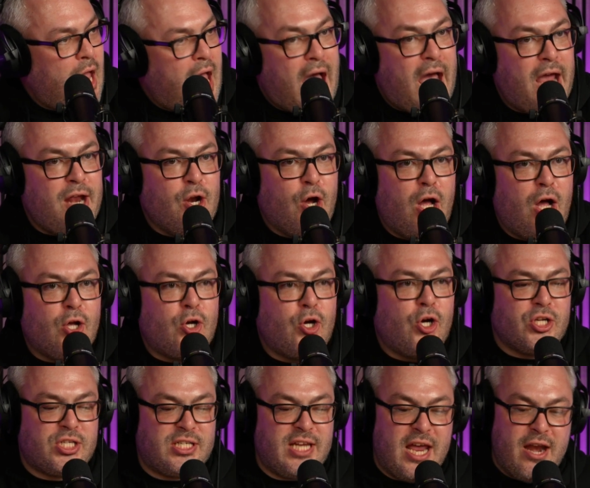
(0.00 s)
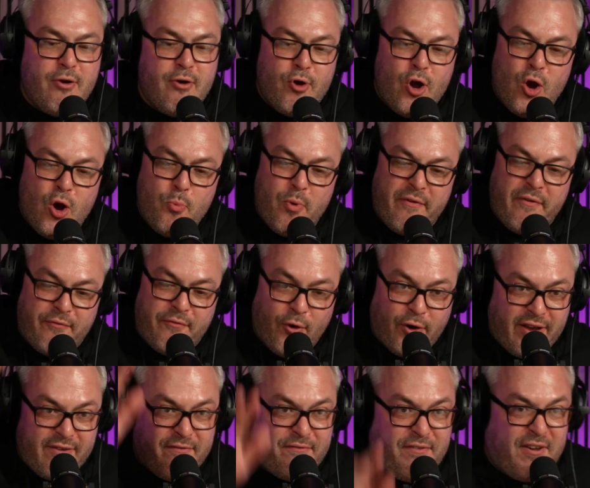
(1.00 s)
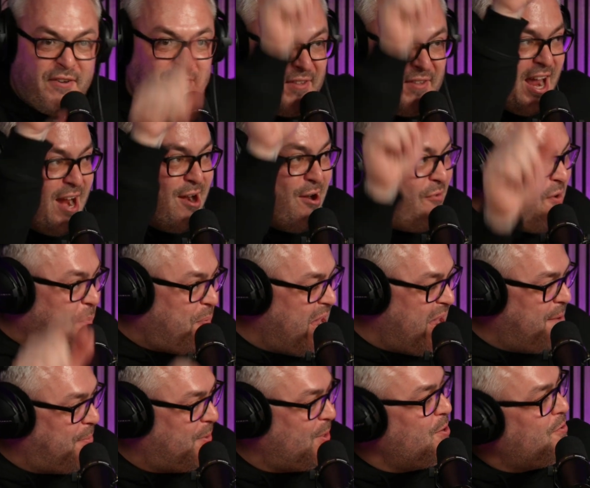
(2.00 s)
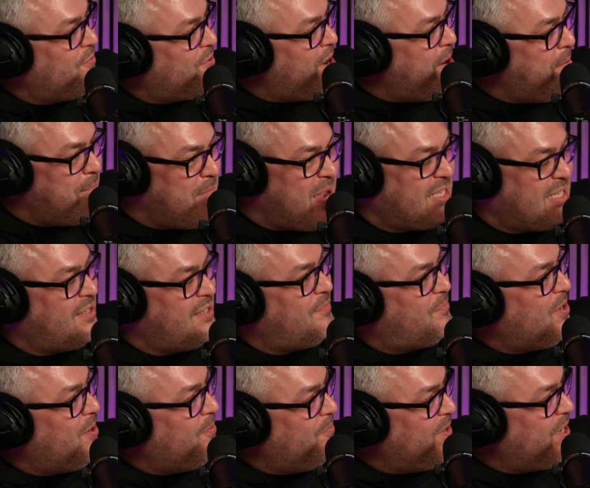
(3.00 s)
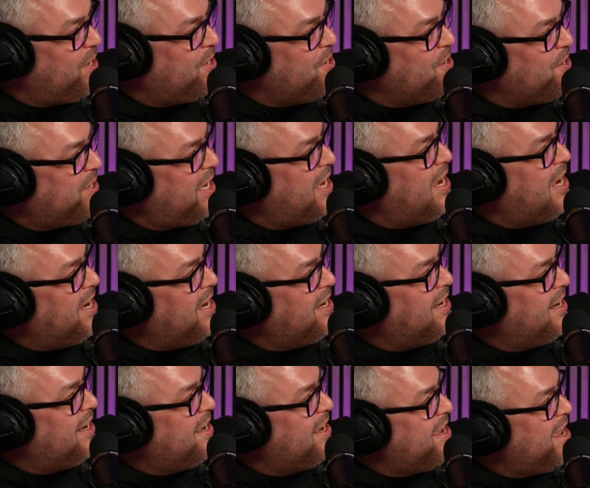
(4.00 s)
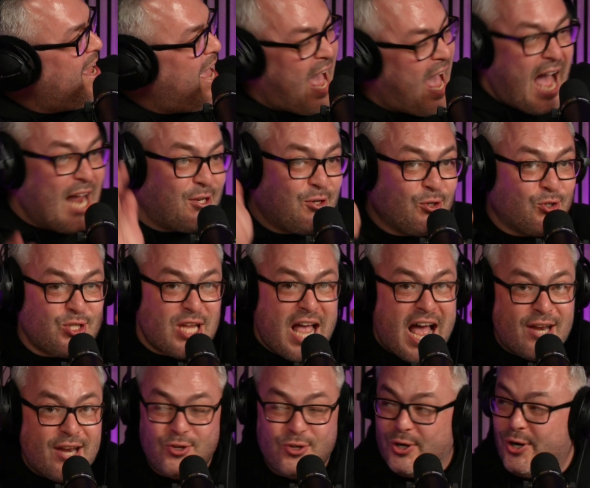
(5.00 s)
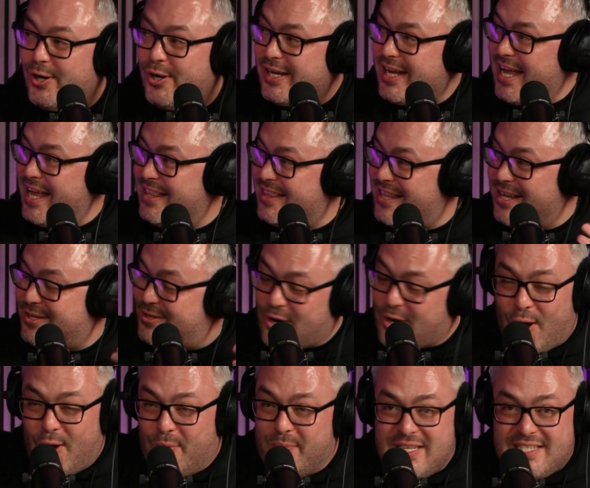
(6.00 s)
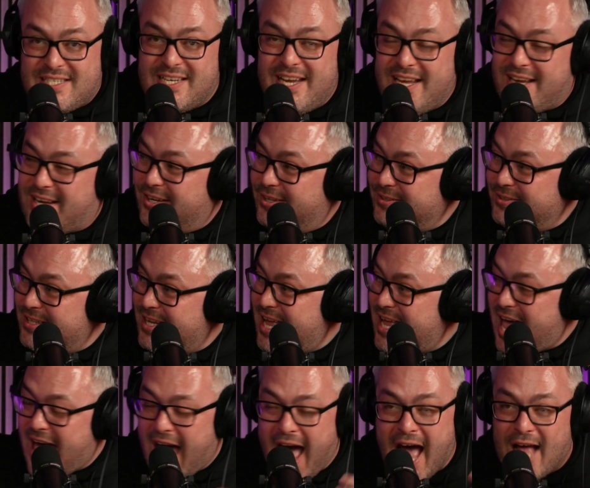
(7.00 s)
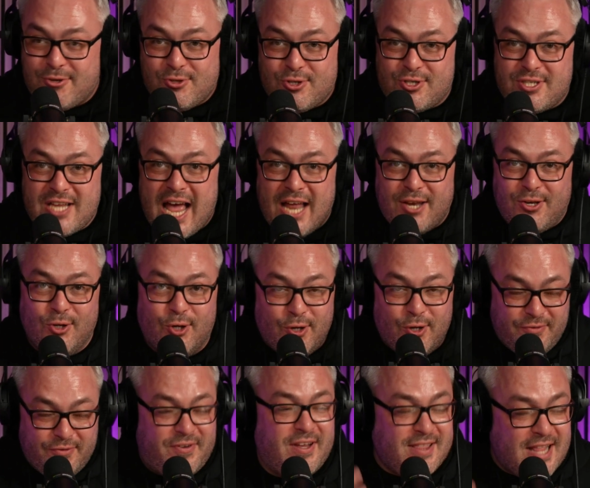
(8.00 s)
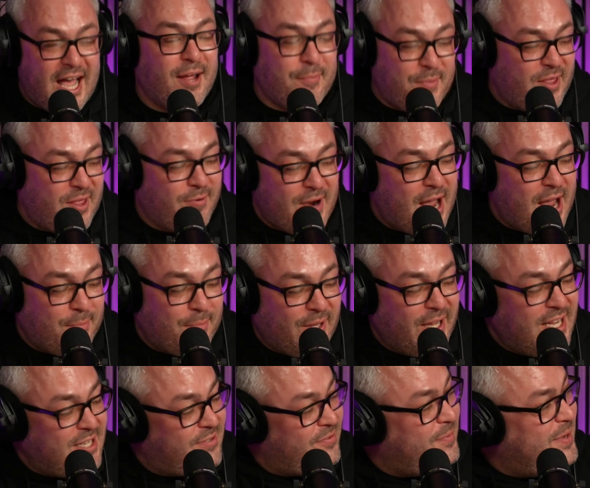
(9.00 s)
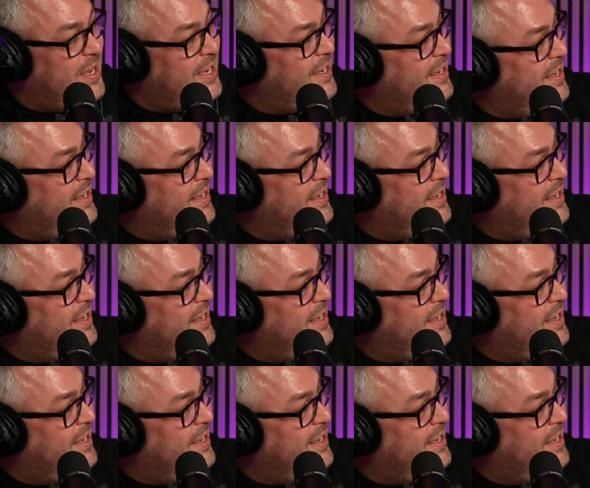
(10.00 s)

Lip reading: I know, I'll go sit in a room with fucking 15 other people who've got a massive problem with cocaine. I don't, they'd call me cynical. I don't think that would be the right place for me.